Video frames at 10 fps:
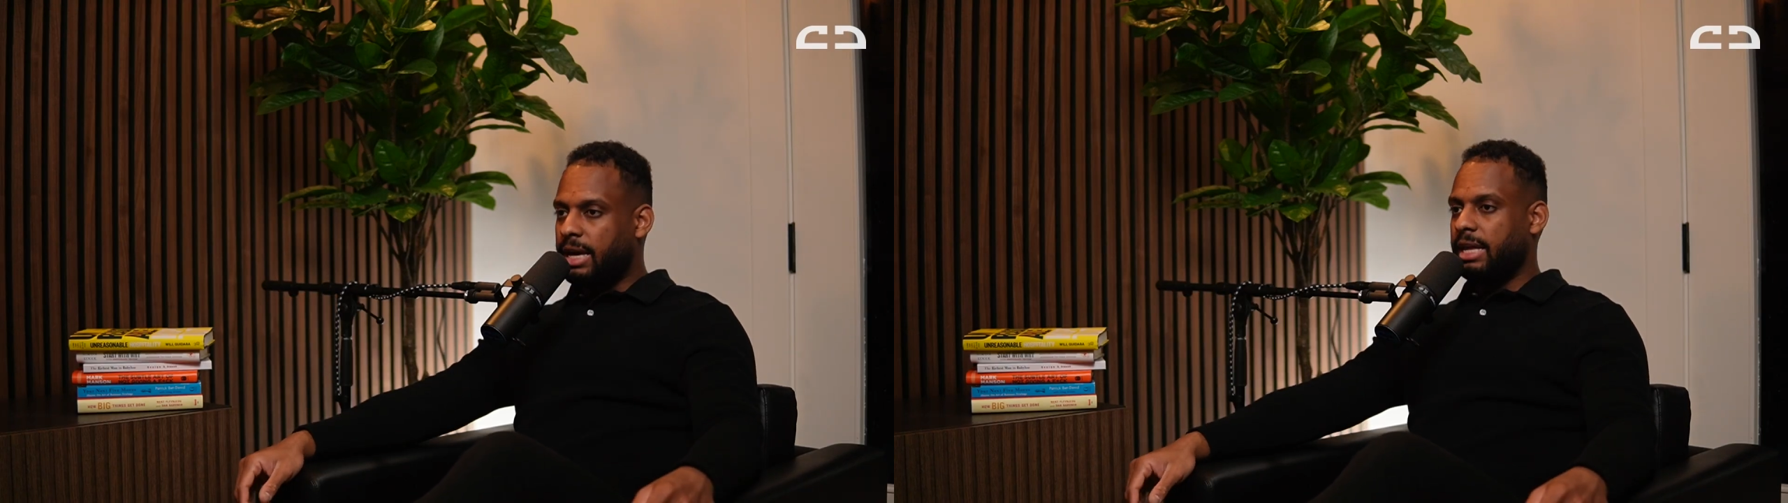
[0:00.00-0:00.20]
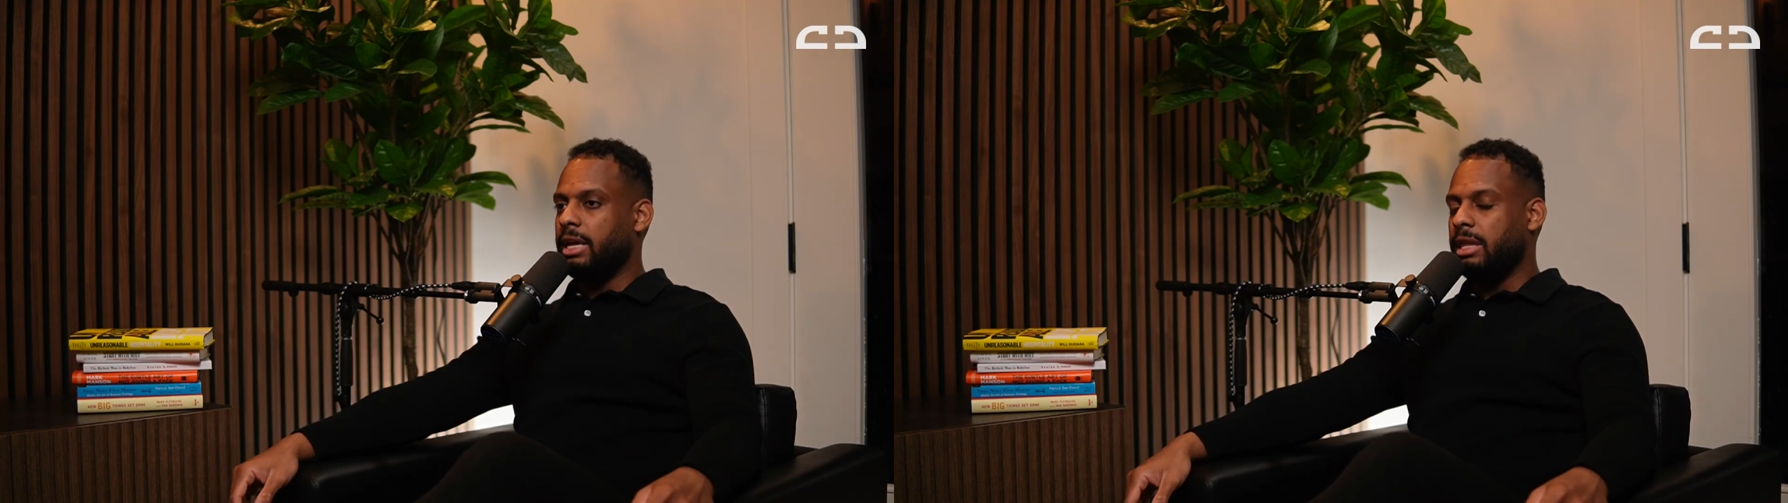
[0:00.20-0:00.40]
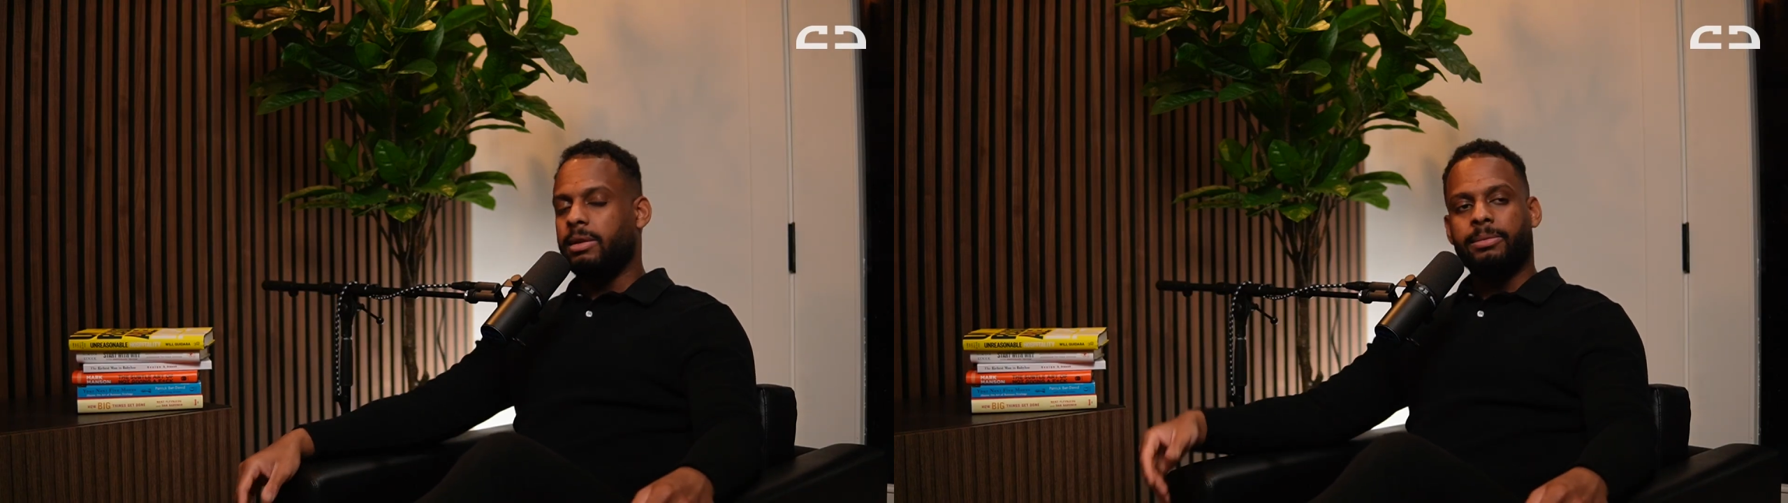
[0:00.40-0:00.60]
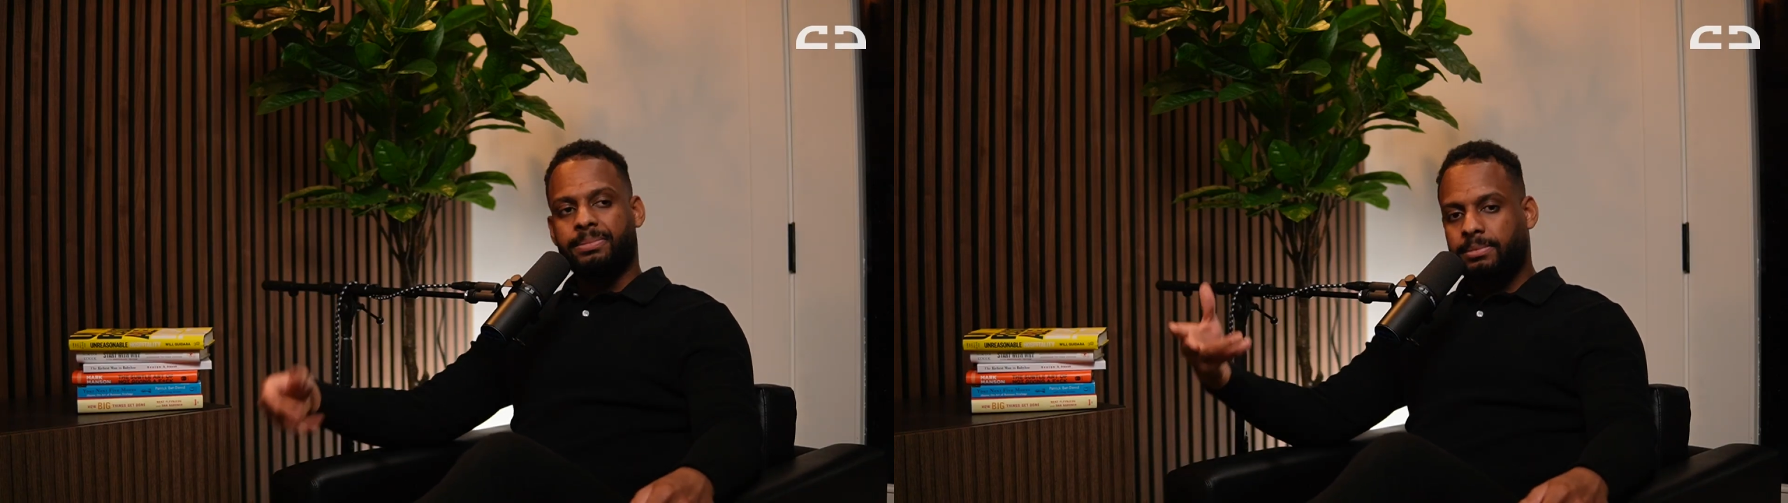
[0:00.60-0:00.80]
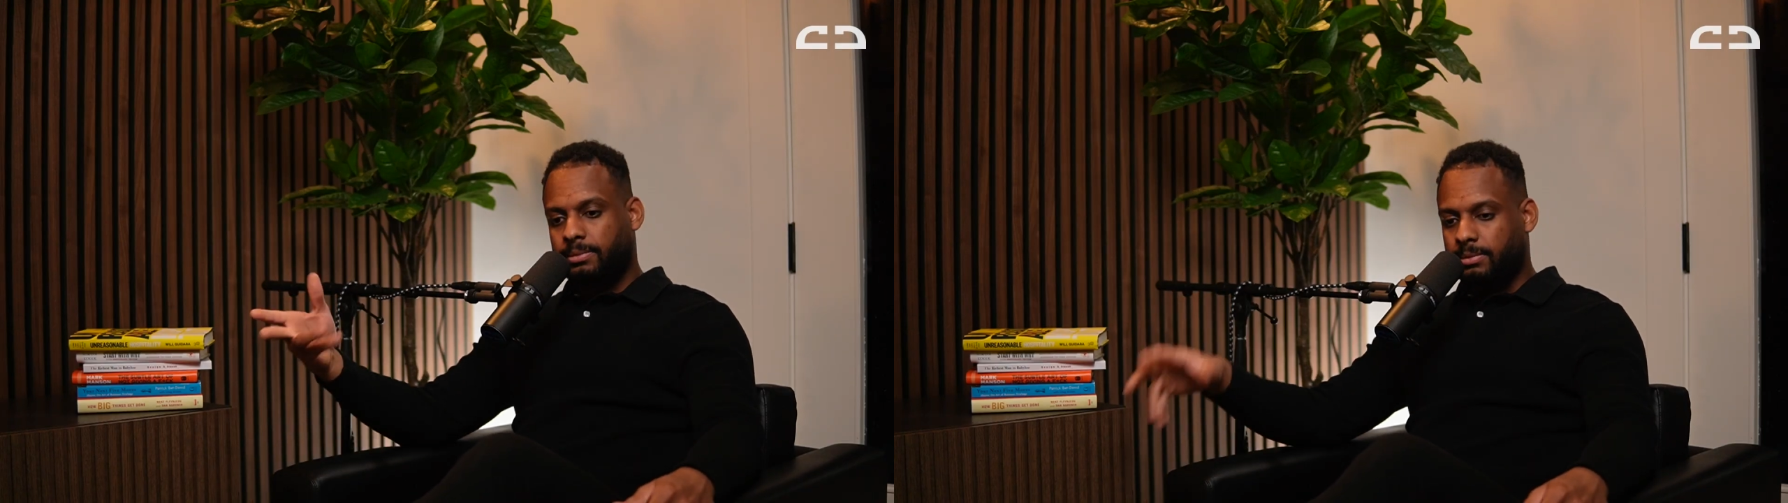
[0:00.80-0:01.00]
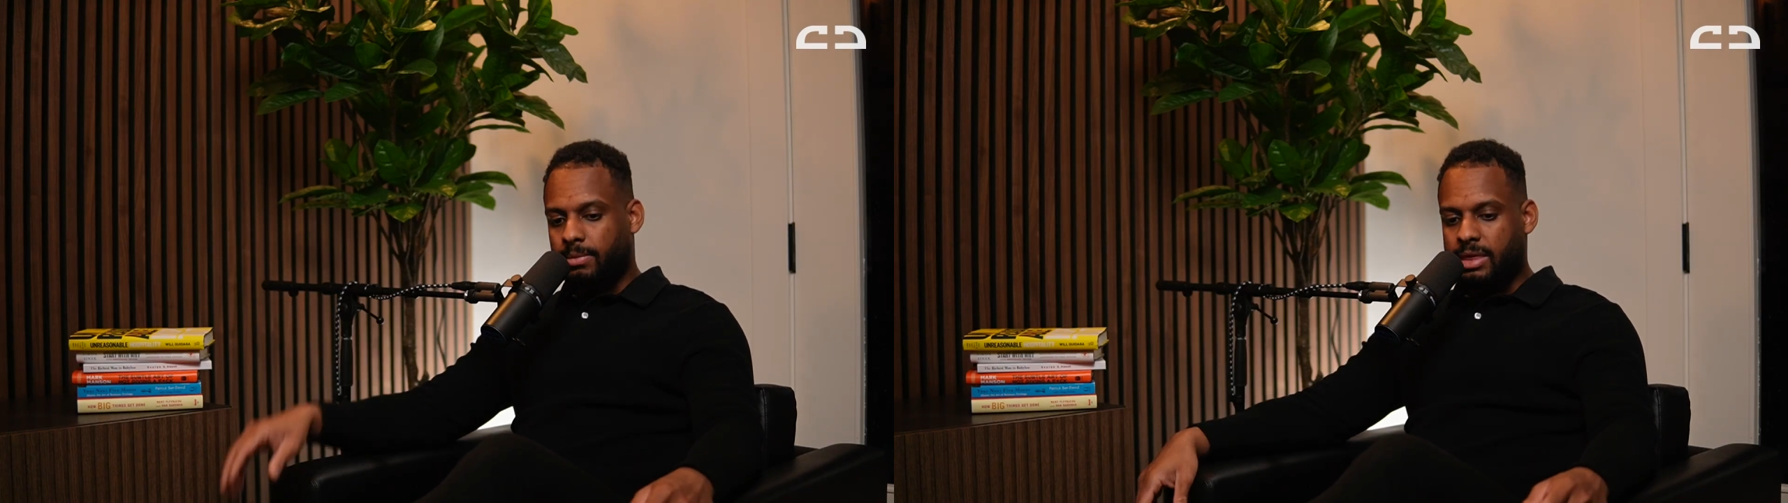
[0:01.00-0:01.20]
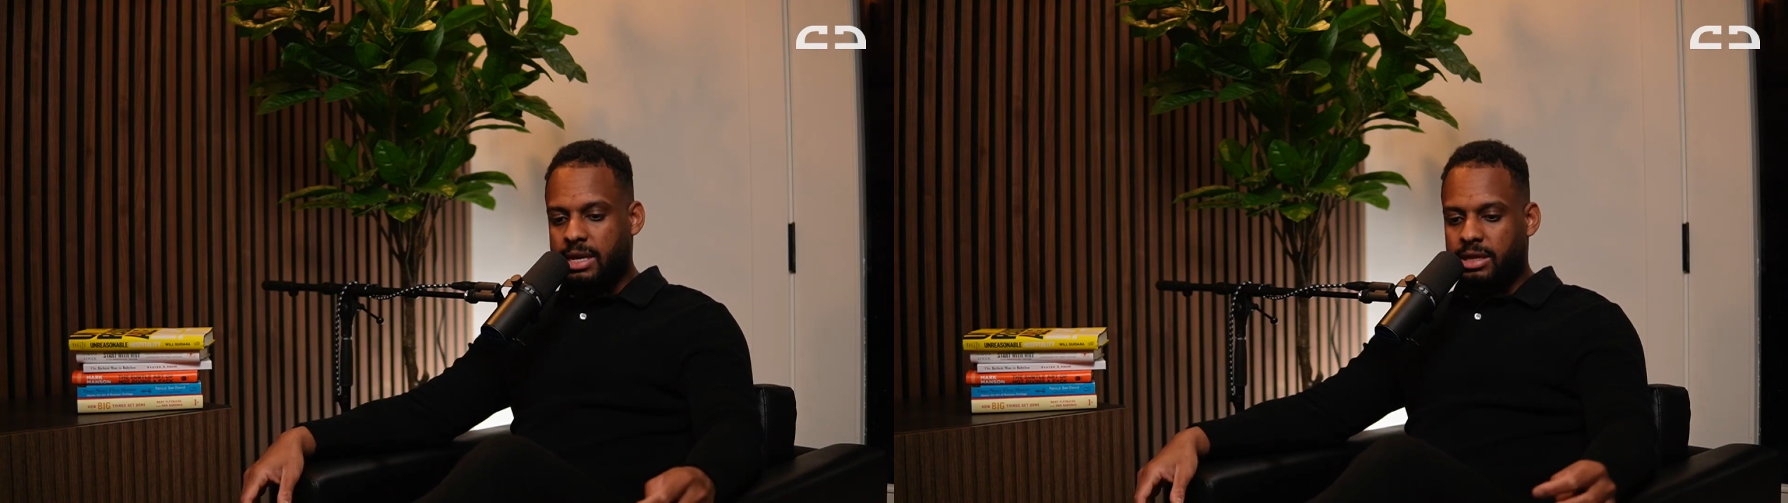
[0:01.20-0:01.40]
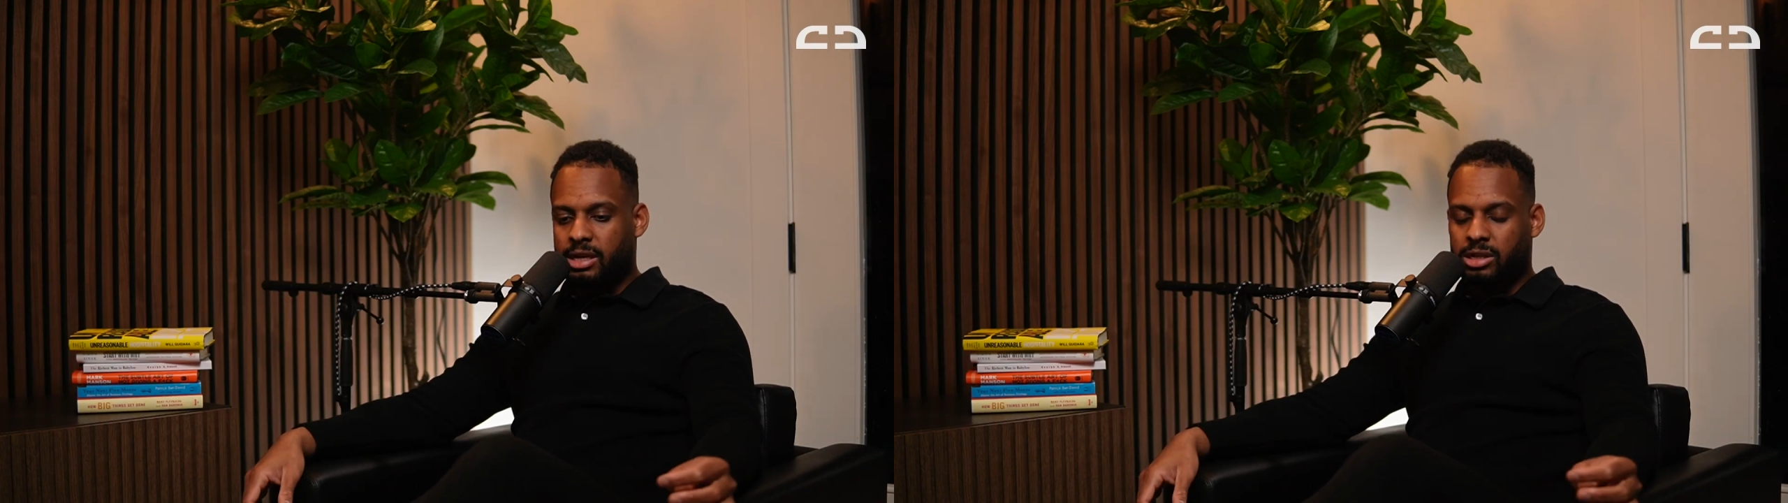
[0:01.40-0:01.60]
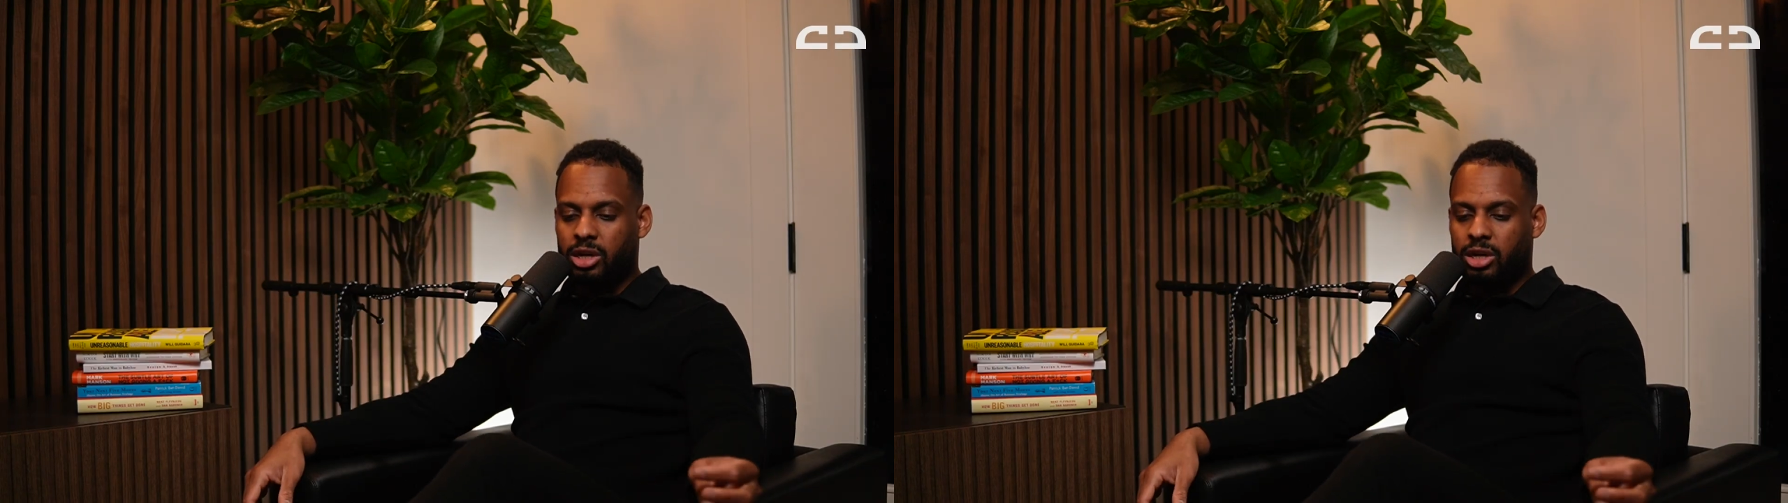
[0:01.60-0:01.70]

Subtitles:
And there's